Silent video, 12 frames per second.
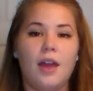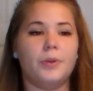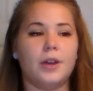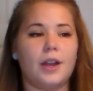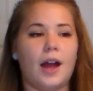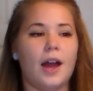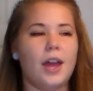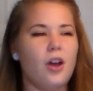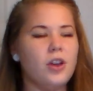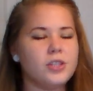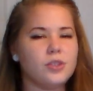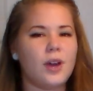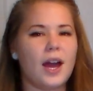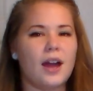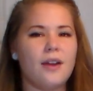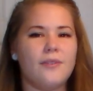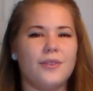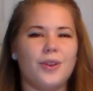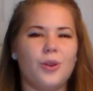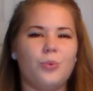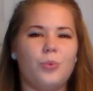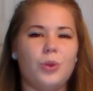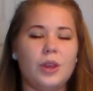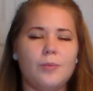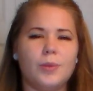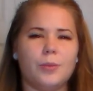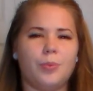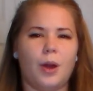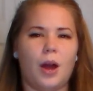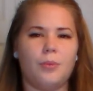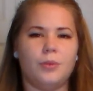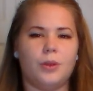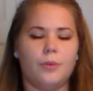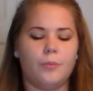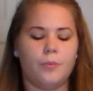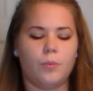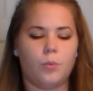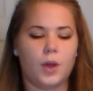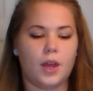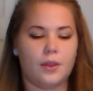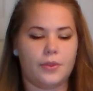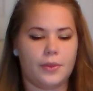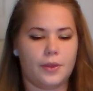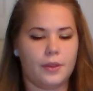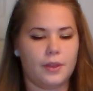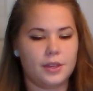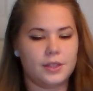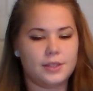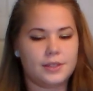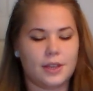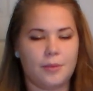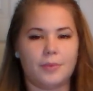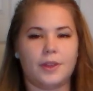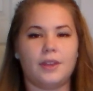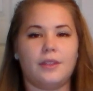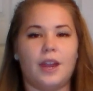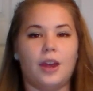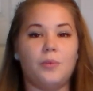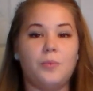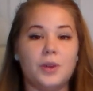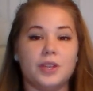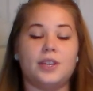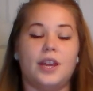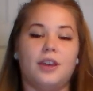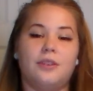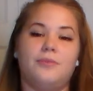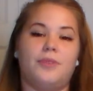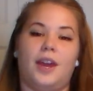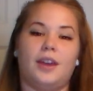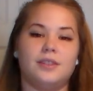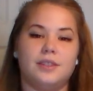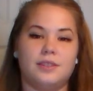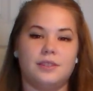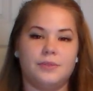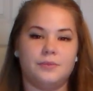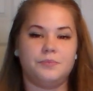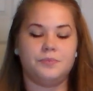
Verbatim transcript: But I also have a really big problem with something that I wish I could fix.